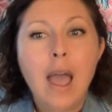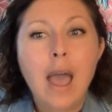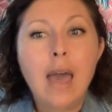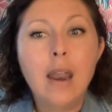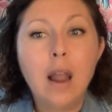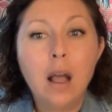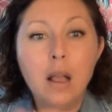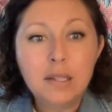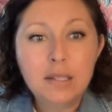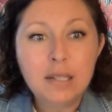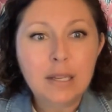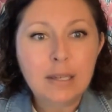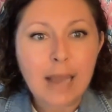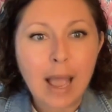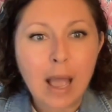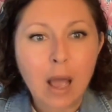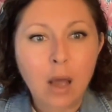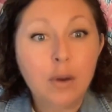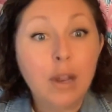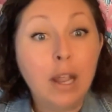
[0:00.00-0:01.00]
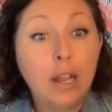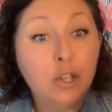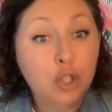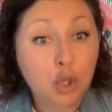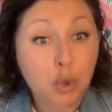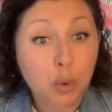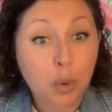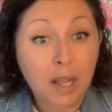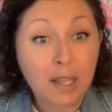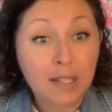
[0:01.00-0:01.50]
And I'll sit down and
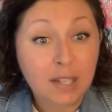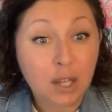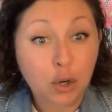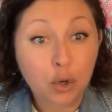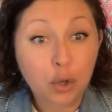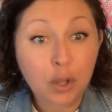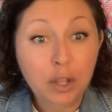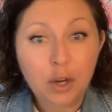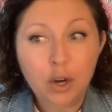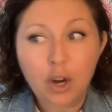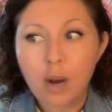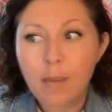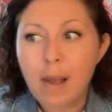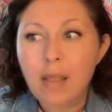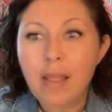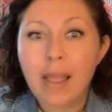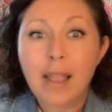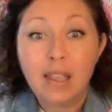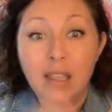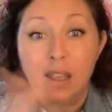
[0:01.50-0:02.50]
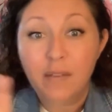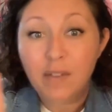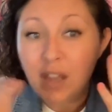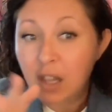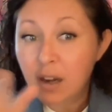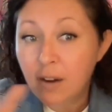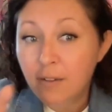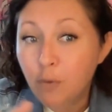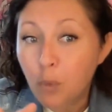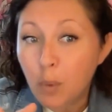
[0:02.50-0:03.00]
do what I said earlier about like giving
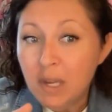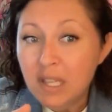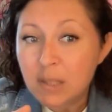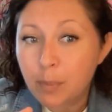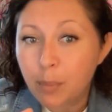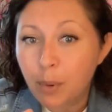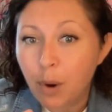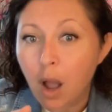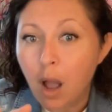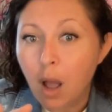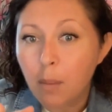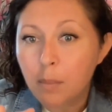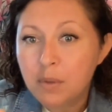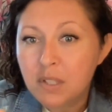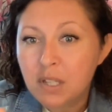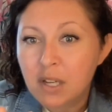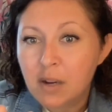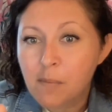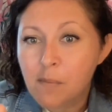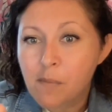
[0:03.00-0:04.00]
it a voice prompt